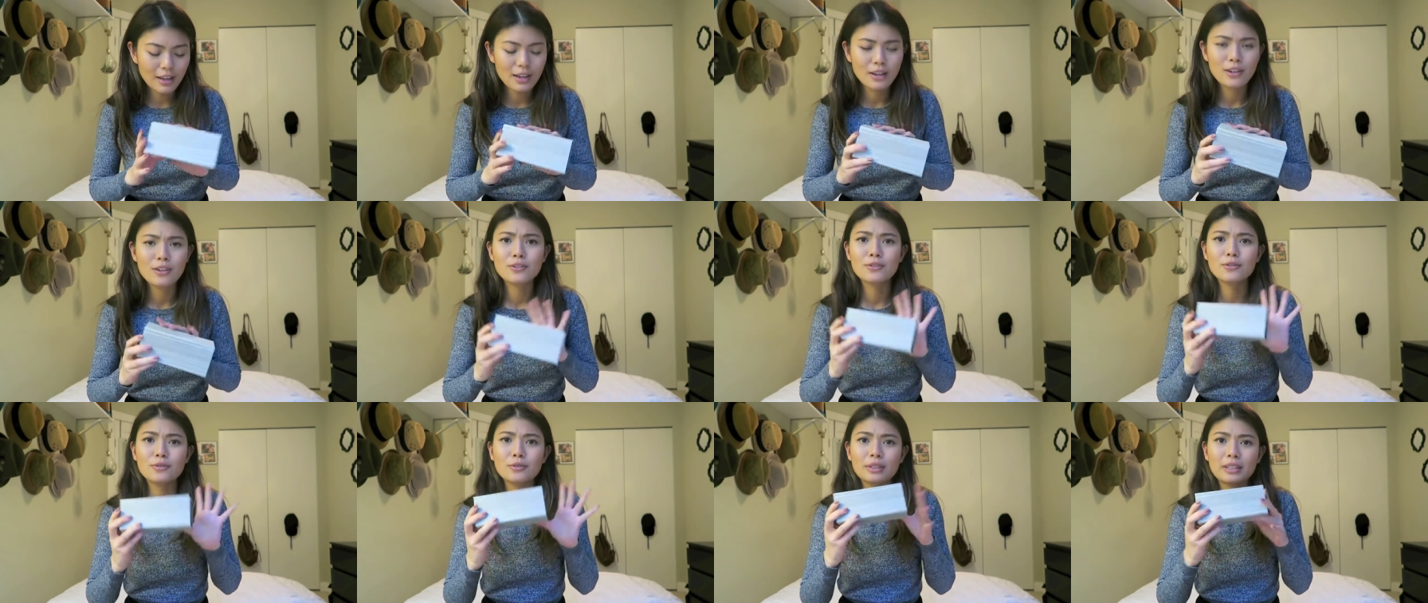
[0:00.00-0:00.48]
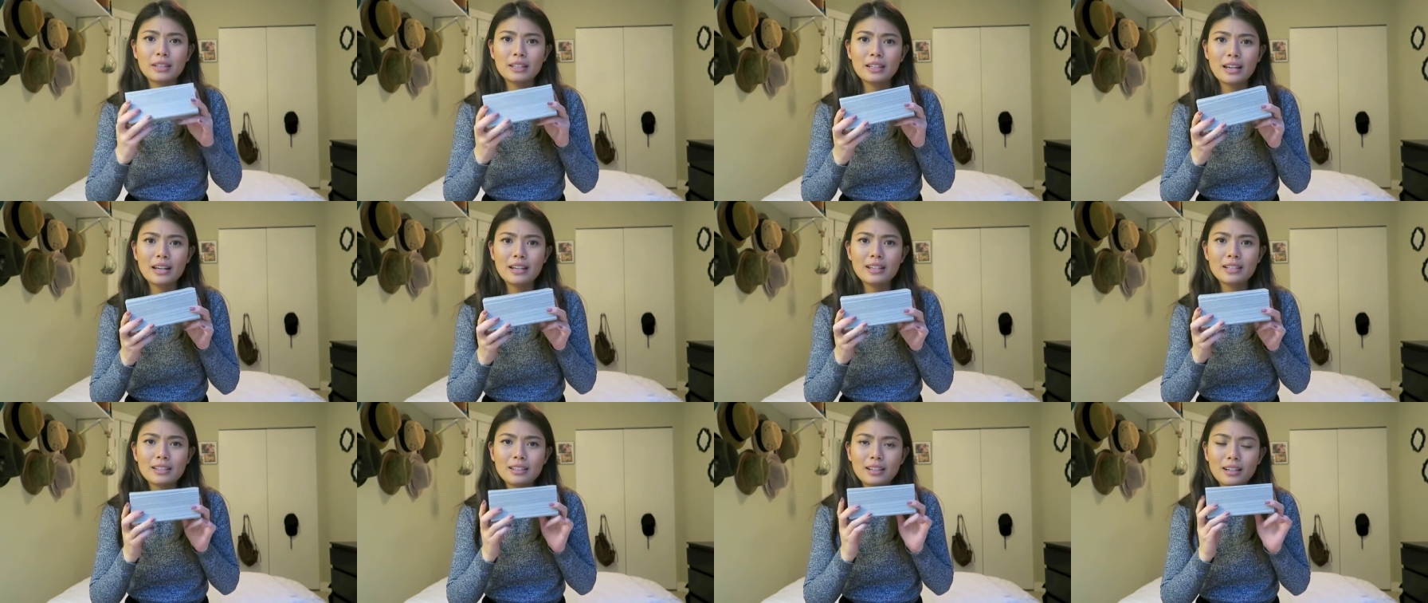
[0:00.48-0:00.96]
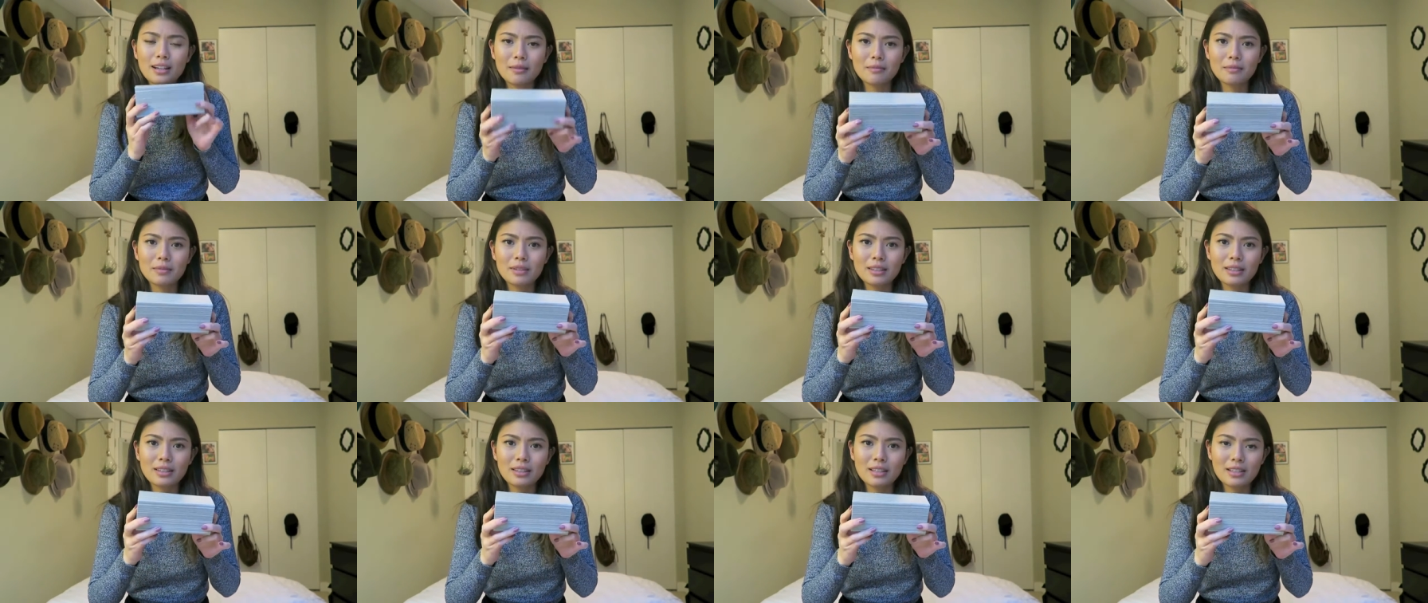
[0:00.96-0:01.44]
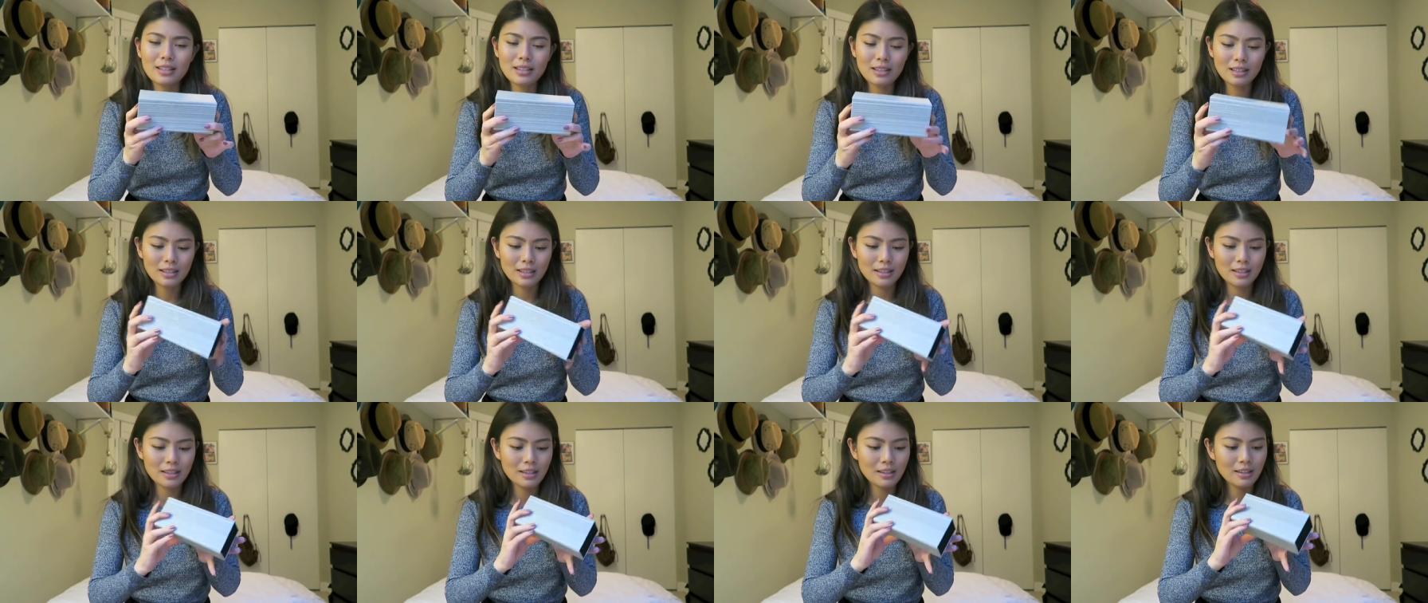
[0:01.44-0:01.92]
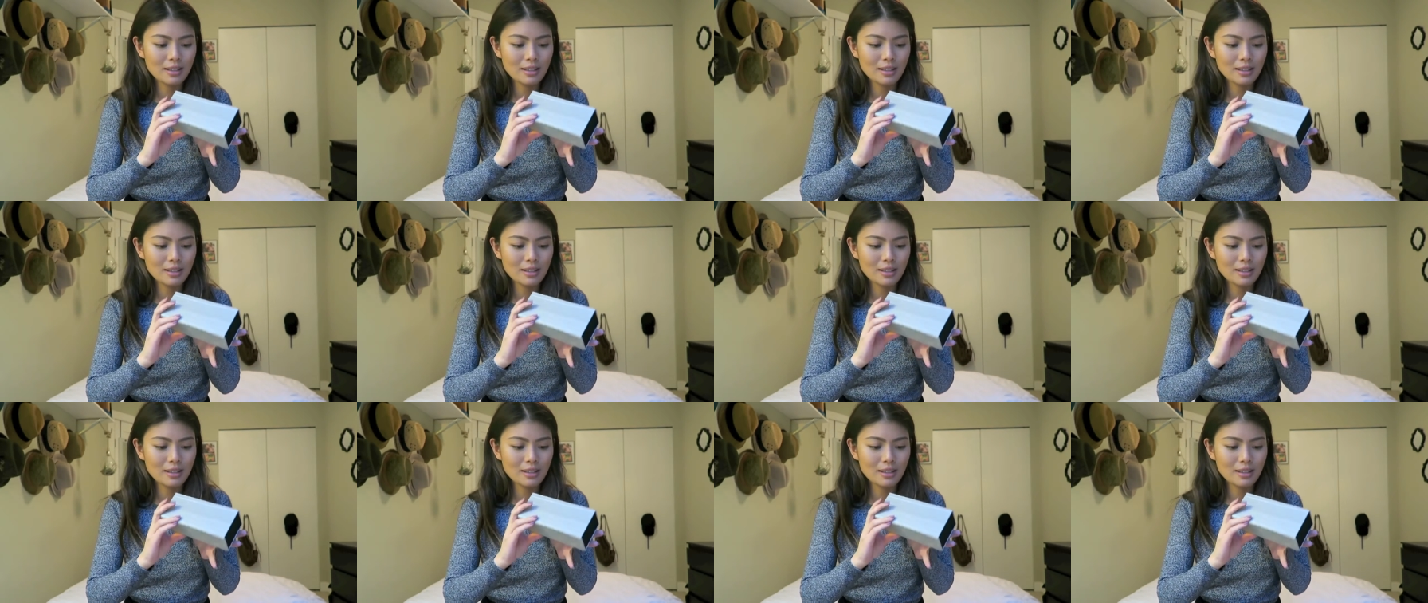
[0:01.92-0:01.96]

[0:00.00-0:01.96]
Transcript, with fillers: It's really nice. It comes in this.